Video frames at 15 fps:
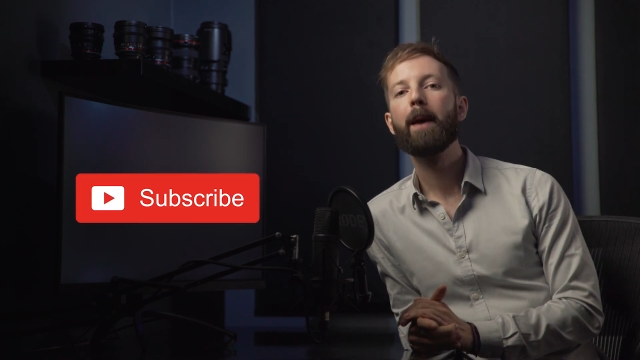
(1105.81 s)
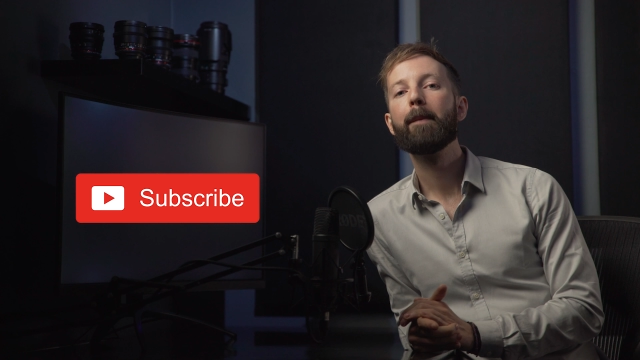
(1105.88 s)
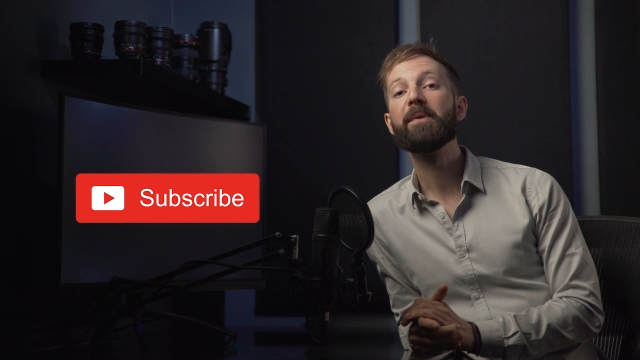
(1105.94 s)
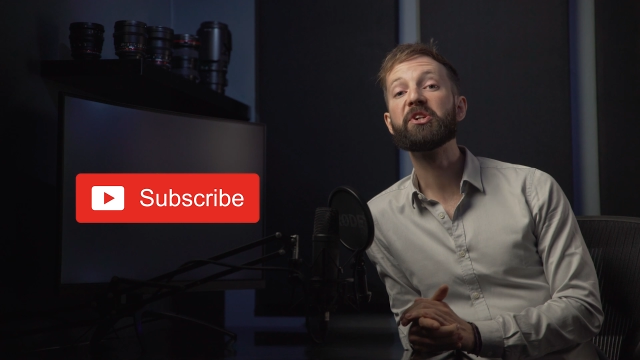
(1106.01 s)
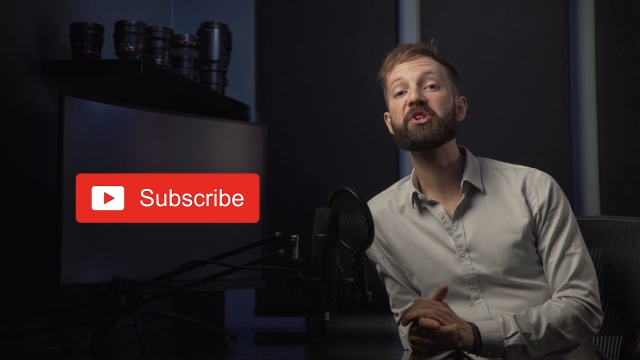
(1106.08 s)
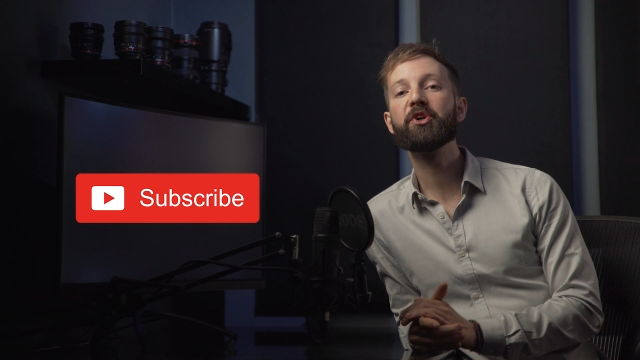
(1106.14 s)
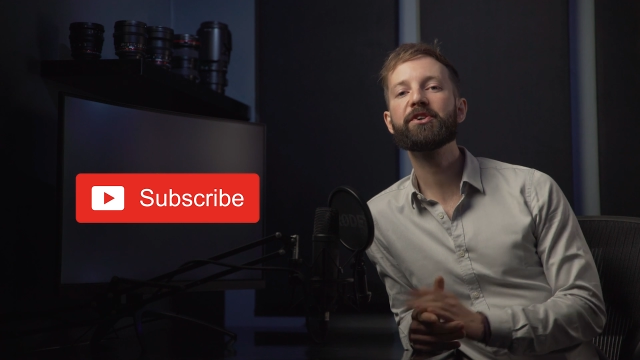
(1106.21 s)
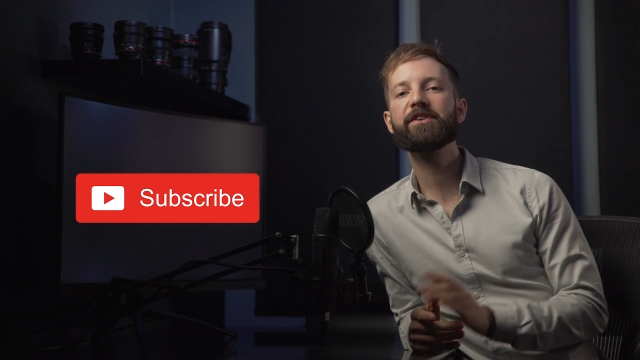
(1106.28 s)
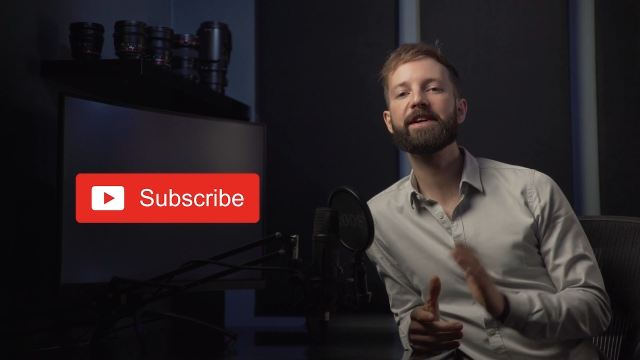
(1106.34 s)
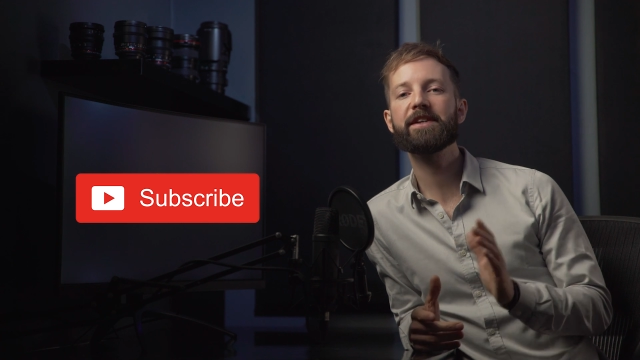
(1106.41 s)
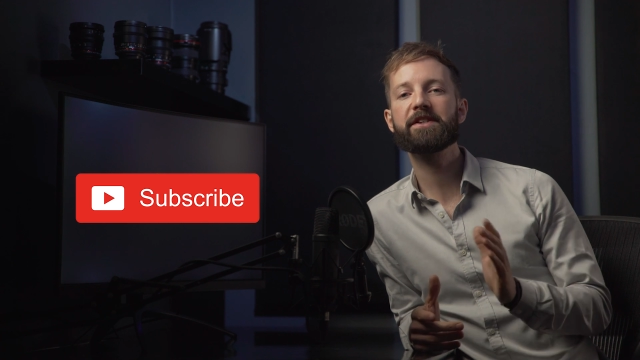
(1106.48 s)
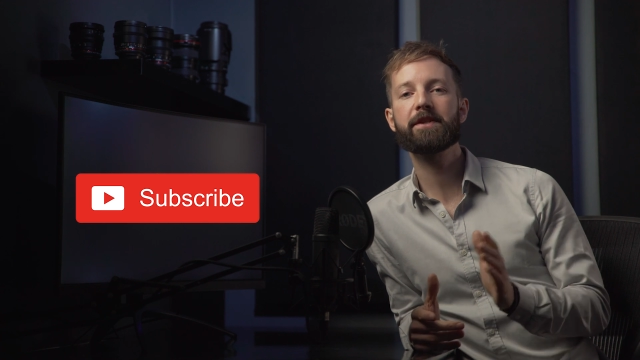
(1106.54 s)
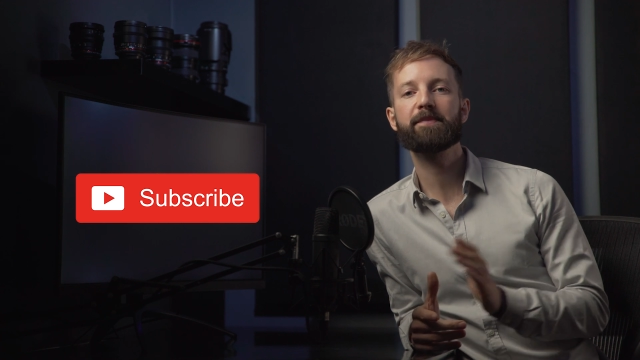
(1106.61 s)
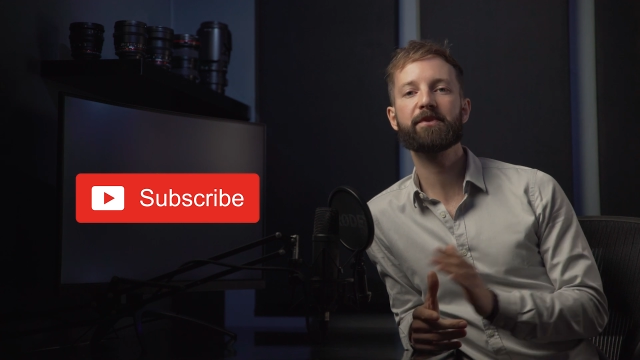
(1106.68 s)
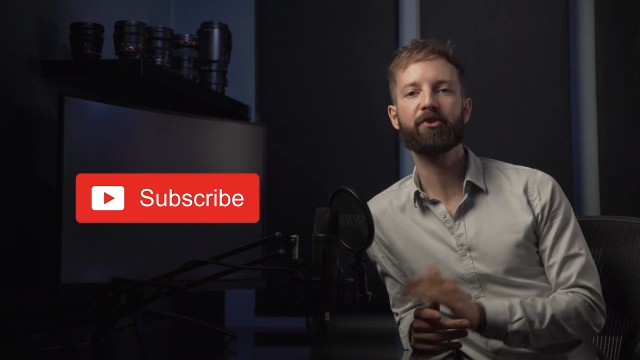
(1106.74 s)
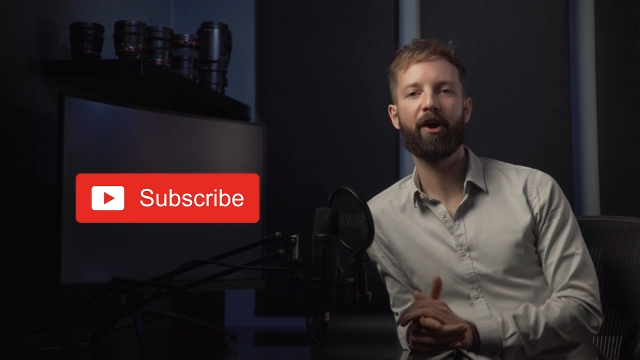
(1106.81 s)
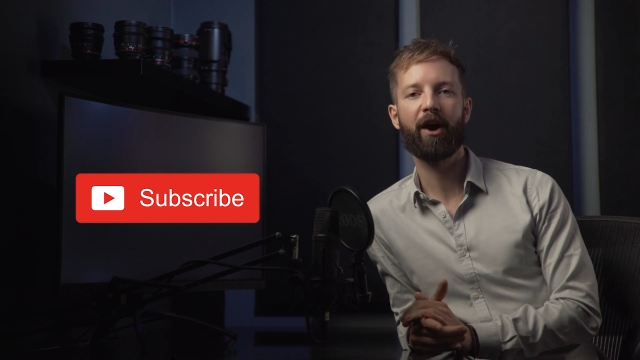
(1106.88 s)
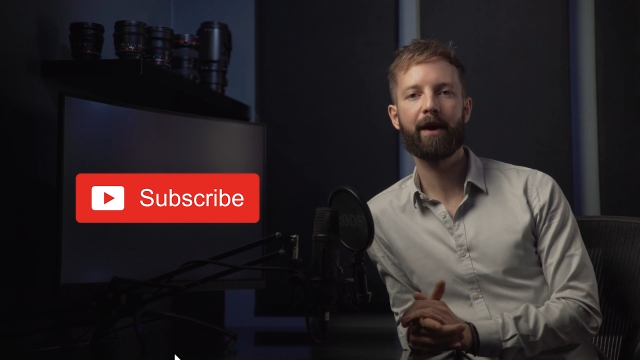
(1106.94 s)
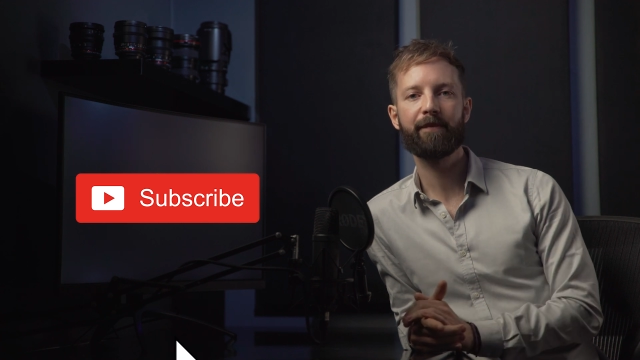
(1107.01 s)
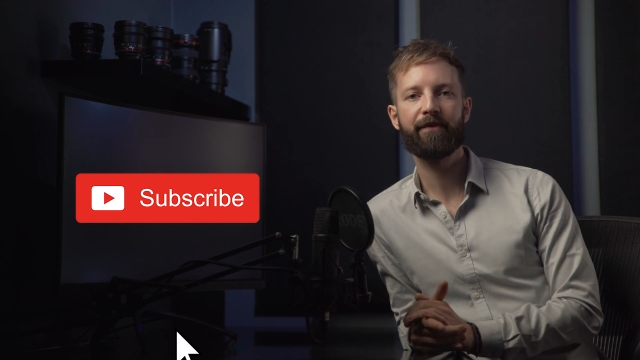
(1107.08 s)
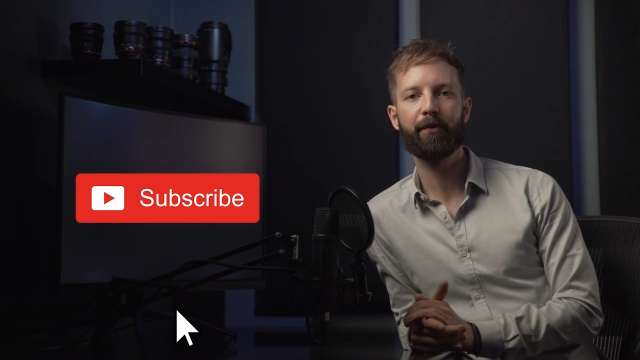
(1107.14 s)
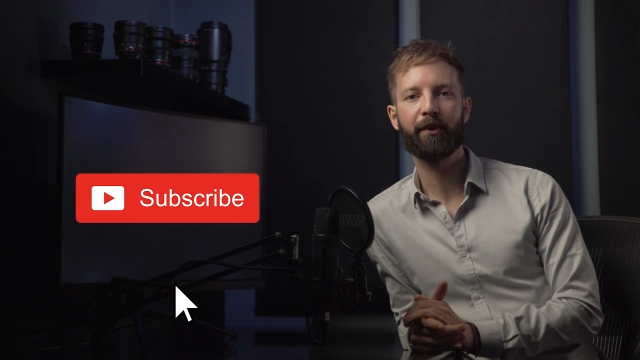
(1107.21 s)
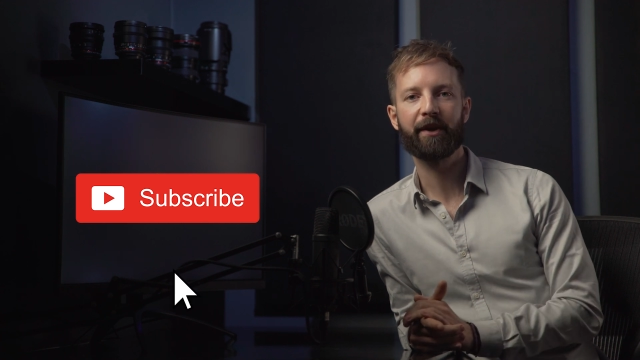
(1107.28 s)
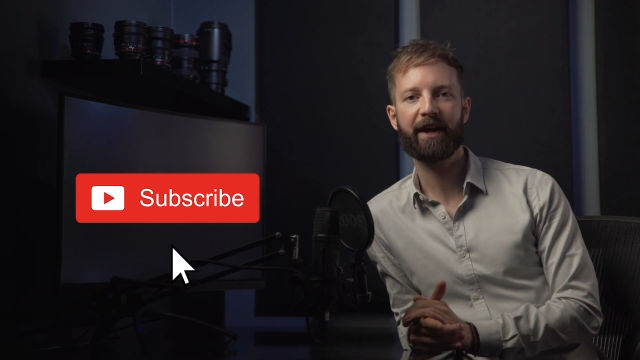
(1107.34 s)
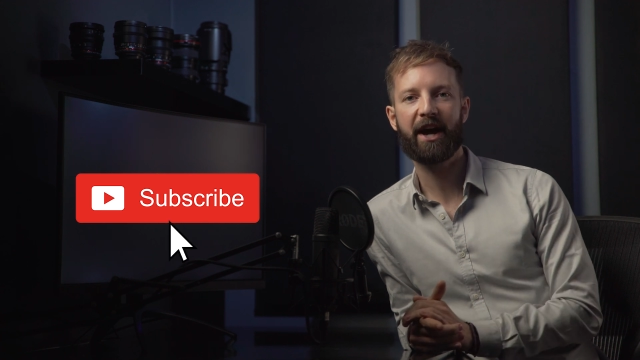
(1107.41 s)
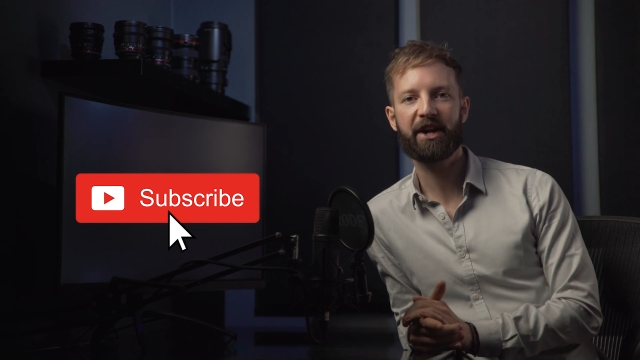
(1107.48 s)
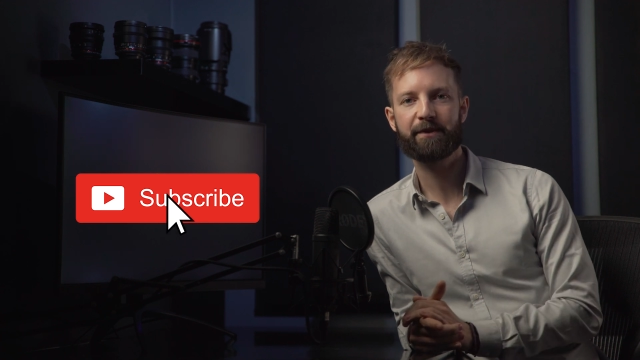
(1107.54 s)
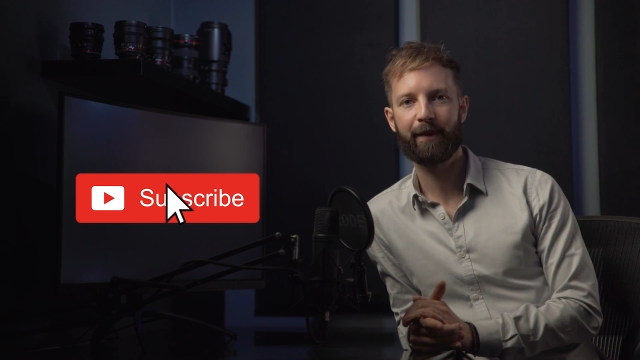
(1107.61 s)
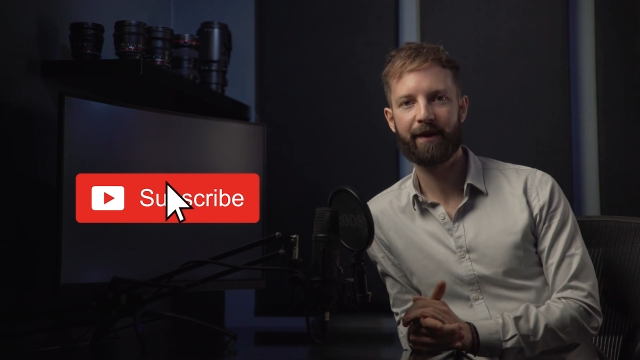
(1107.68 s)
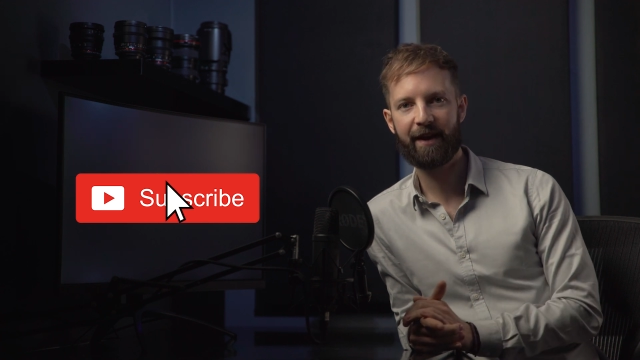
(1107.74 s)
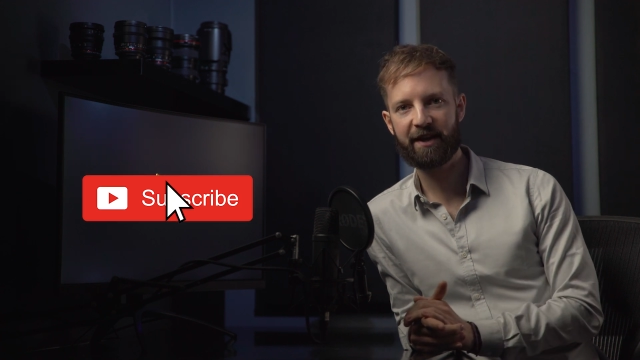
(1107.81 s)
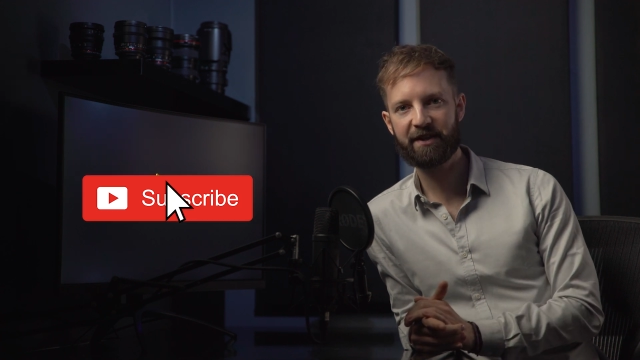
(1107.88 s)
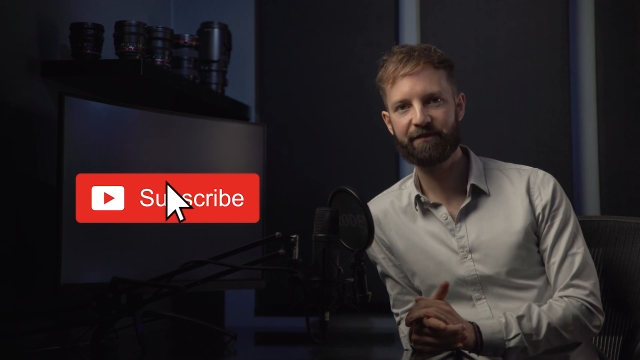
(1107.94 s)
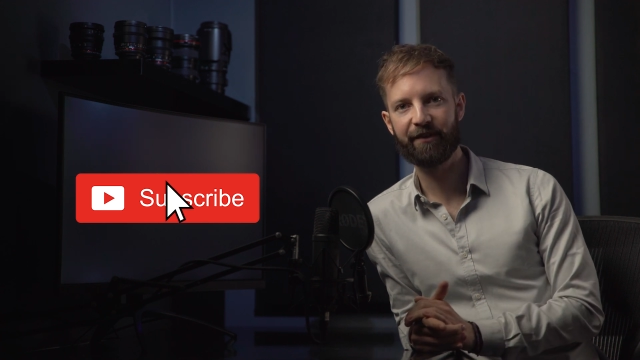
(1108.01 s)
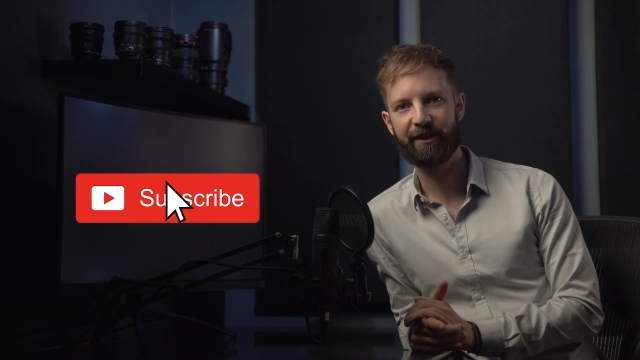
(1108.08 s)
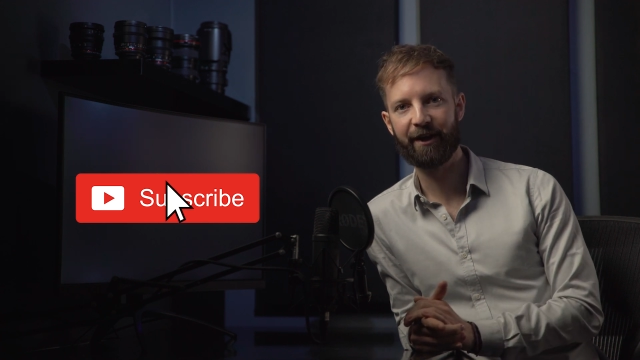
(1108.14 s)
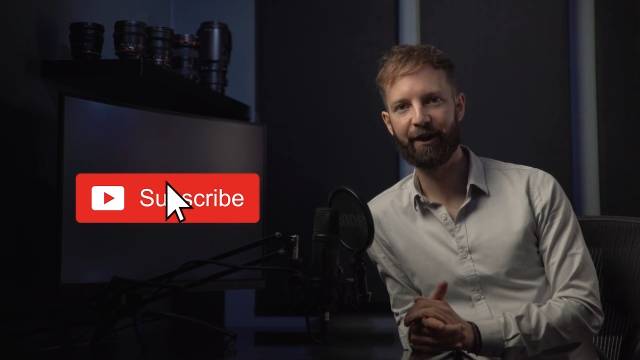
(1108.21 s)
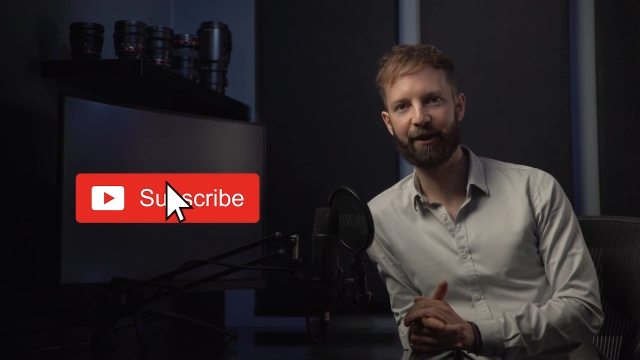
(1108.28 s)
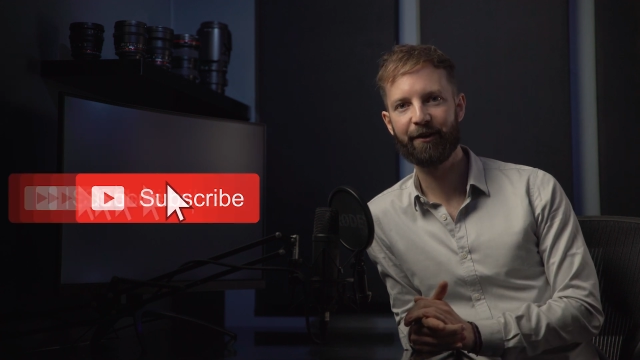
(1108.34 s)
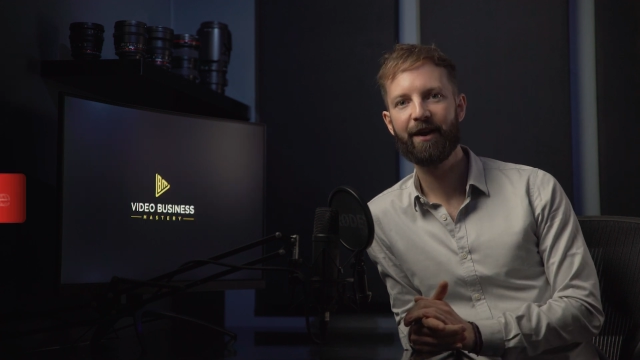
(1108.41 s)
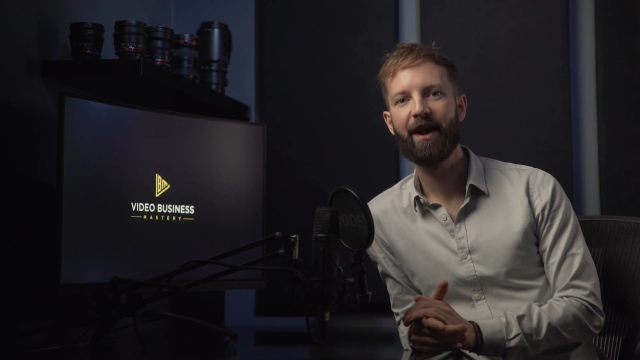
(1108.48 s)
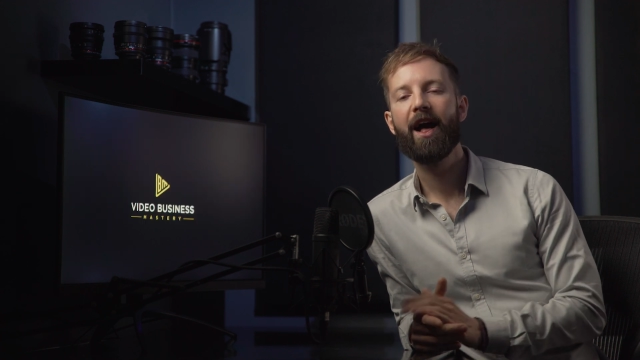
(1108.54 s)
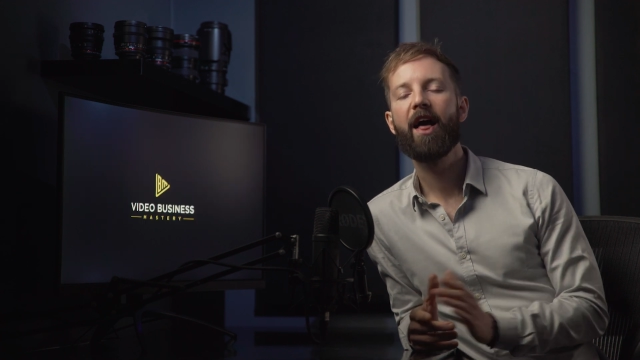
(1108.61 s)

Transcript: Be sure to hit subscribe if you want to catch my next video.